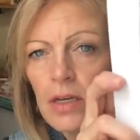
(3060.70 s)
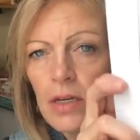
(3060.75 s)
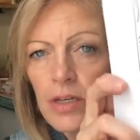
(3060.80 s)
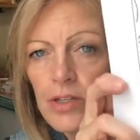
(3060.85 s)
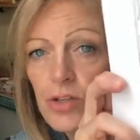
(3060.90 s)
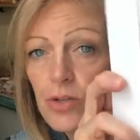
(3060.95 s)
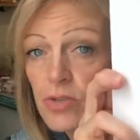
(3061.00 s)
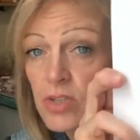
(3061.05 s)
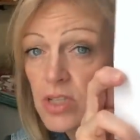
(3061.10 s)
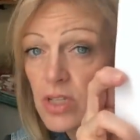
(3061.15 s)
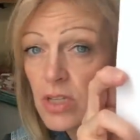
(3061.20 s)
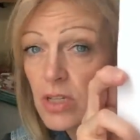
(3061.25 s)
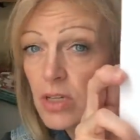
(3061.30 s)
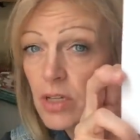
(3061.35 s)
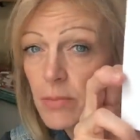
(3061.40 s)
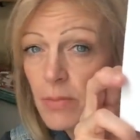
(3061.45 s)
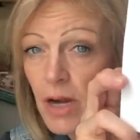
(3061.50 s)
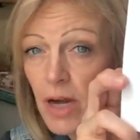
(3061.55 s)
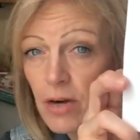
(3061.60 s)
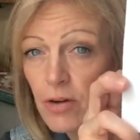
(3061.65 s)
So still a
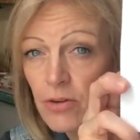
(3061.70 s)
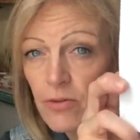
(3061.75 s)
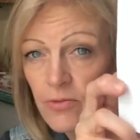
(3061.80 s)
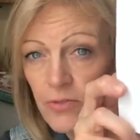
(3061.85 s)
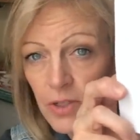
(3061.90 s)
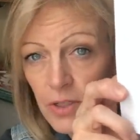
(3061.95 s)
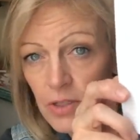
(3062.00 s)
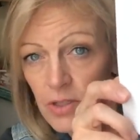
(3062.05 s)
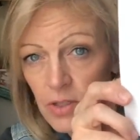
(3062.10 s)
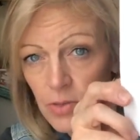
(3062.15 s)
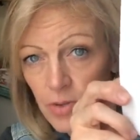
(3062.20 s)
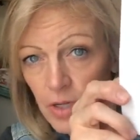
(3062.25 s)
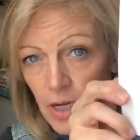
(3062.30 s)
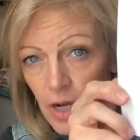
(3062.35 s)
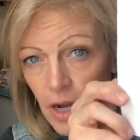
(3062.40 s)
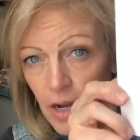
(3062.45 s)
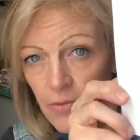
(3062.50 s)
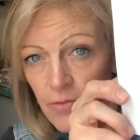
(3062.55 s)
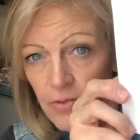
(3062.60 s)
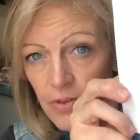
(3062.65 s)
modern feel to it,
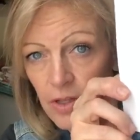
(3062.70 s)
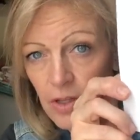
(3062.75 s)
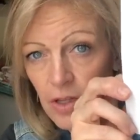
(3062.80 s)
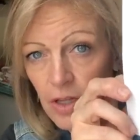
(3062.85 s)
I feel